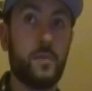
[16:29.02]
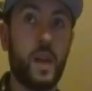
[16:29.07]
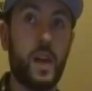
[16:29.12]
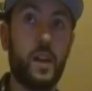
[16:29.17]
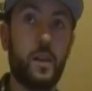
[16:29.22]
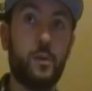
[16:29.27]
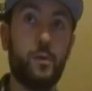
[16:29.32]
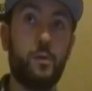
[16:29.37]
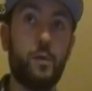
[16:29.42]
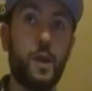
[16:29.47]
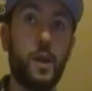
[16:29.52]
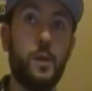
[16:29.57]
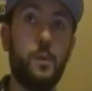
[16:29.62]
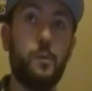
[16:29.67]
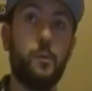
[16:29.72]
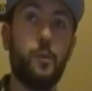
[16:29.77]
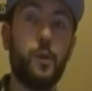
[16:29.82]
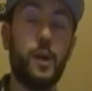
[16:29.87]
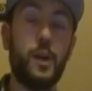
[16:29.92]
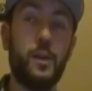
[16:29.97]
Now the
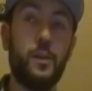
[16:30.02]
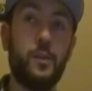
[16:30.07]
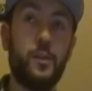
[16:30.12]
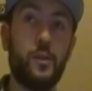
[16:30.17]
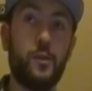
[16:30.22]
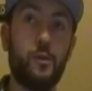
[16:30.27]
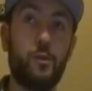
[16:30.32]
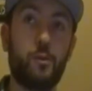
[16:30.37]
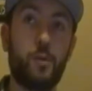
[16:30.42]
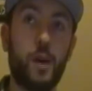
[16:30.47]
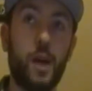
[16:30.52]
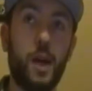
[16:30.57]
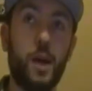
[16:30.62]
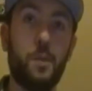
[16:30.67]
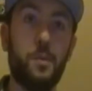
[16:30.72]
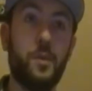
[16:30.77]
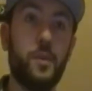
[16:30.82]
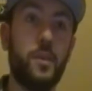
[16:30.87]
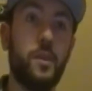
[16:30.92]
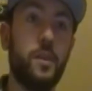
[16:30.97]
frame rate just
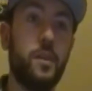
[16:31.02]
dropped.